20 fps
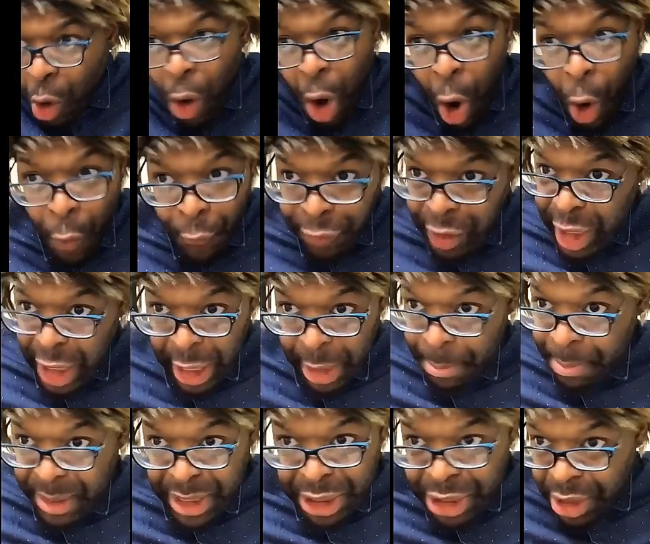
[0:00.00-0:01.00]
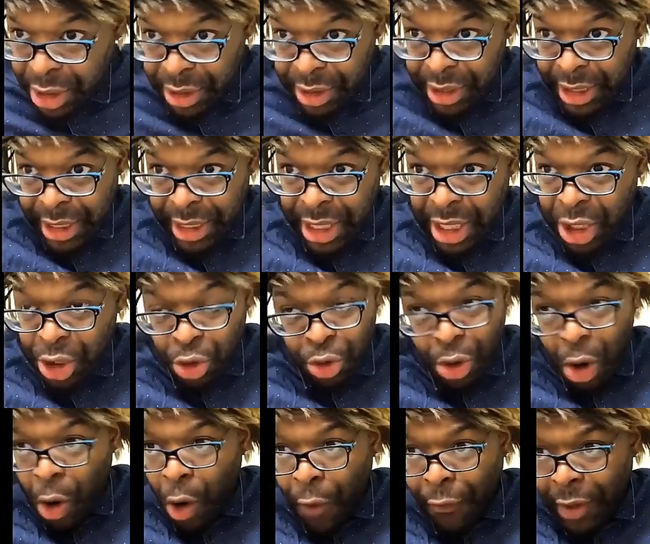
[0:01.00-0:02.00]
go over and beyond. You
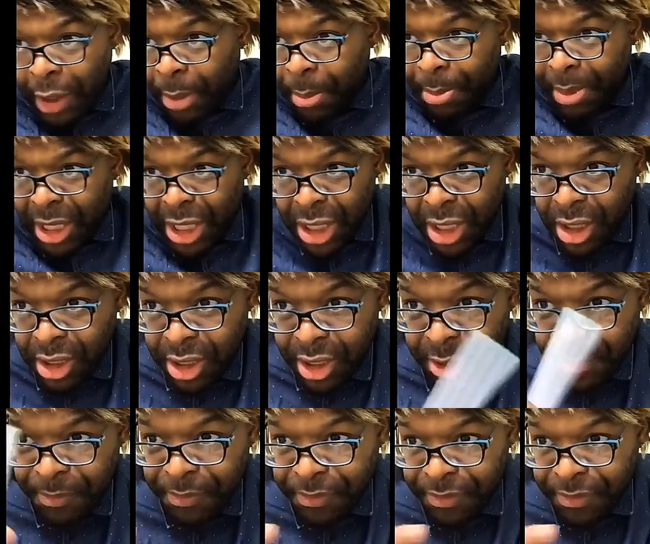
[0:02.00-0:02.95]
go over and beyond.